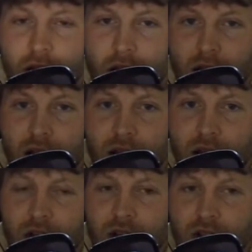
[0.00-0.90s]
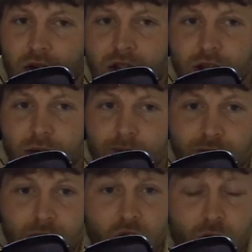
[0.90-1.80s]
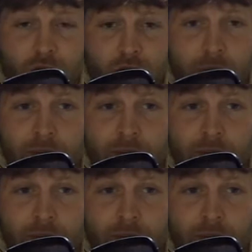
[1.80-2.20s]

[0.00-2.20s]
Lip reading: and he catches it right there. Good play.